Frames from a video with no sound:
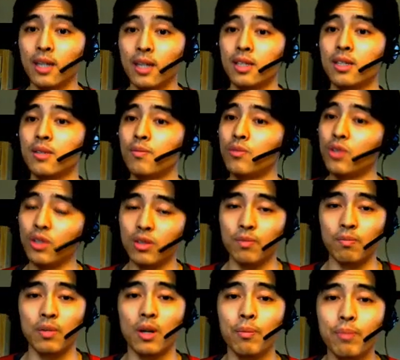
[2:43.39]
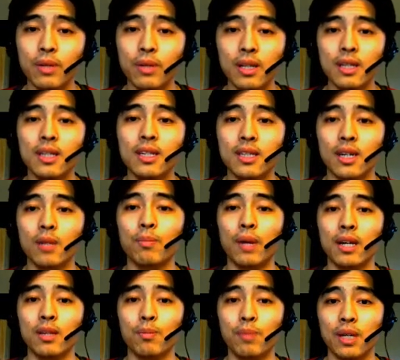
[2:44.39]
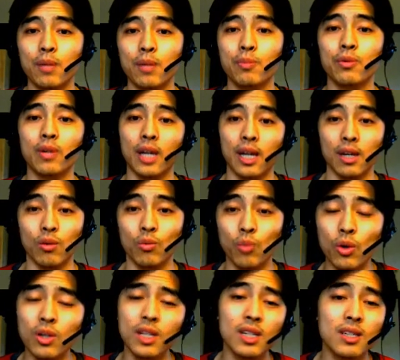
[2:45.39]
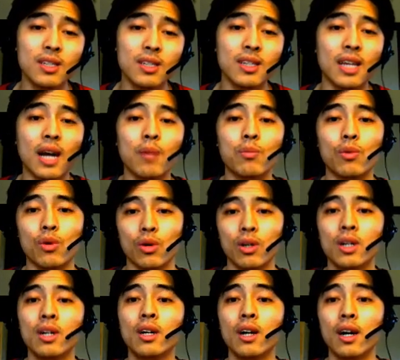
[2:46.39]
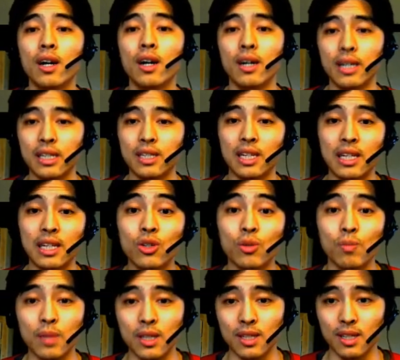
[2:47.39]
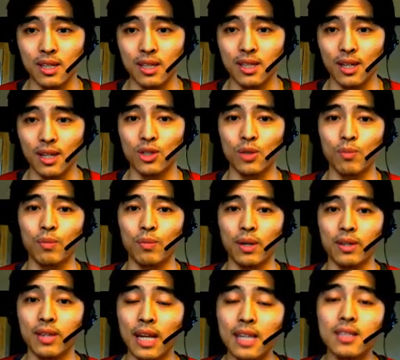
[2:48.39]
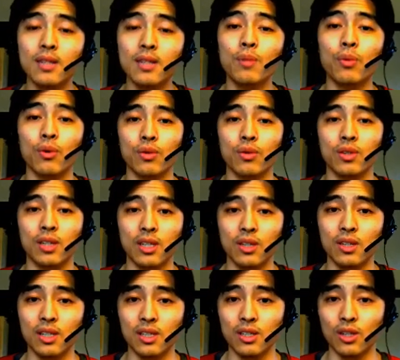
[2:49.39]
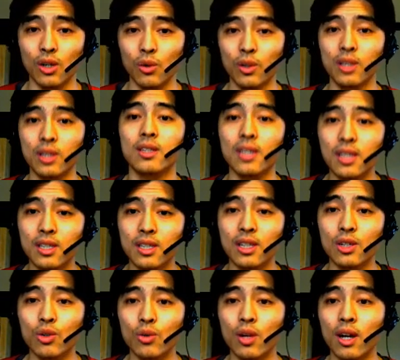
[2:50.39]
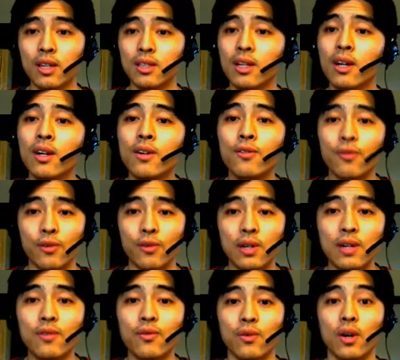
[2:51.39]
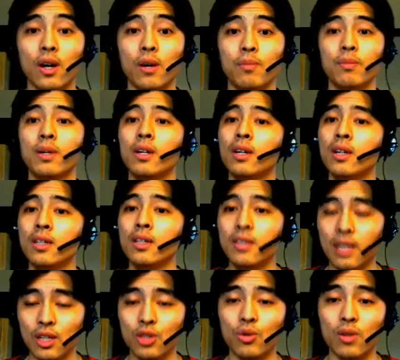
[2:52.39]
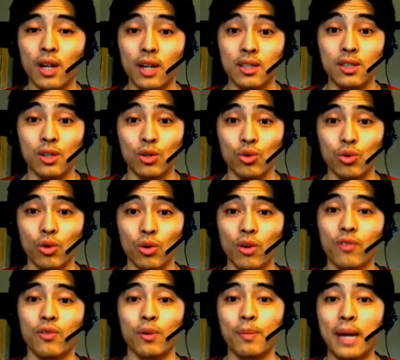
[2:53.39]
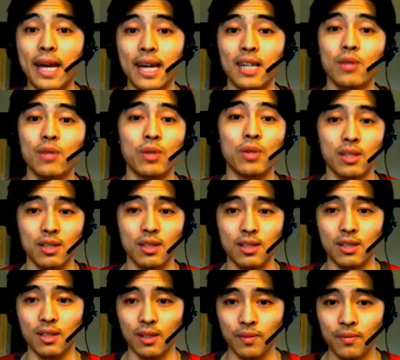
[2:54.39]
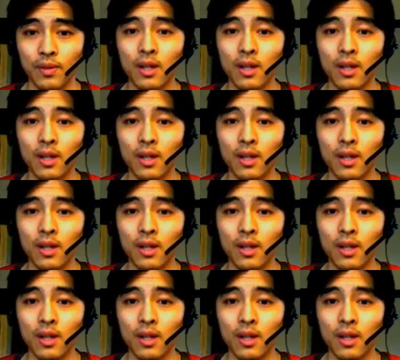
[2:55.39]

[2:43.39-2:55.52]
It's just completely done by the people, and we'll get into that more uh, in the intermediate section, but that's the important thing you need to know. It's decentralized, free from centralized control from any one entity.